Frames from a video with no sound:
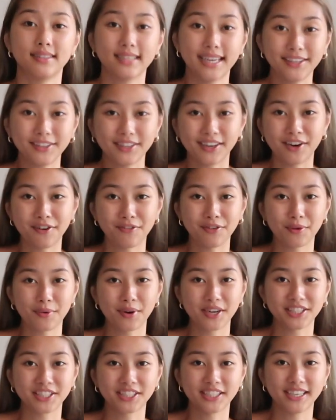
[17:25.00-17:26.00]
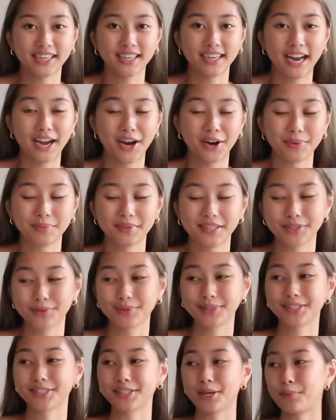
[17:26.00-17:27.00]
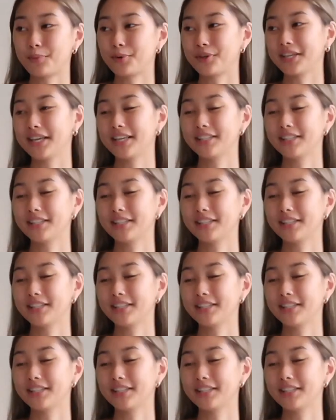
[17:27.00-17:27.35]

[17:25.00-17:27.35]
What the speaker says: thank you all for watching. I hope this was somewhat